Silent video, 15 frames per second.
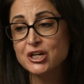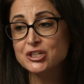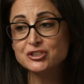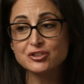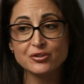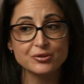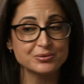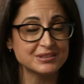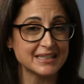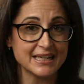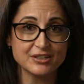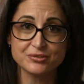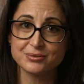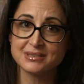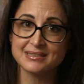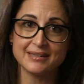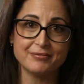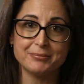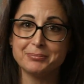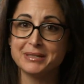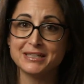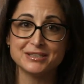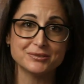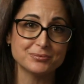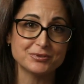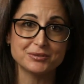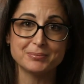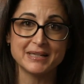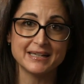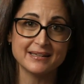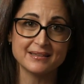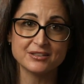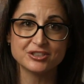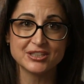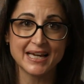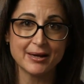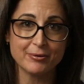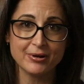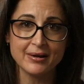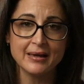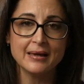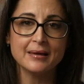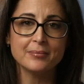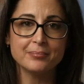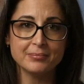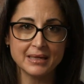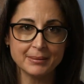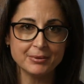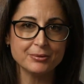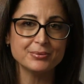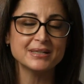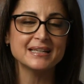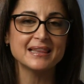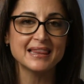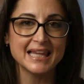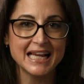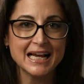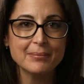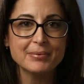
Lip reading: So those extra 7 minutes we're spending in the shower, maybe we can think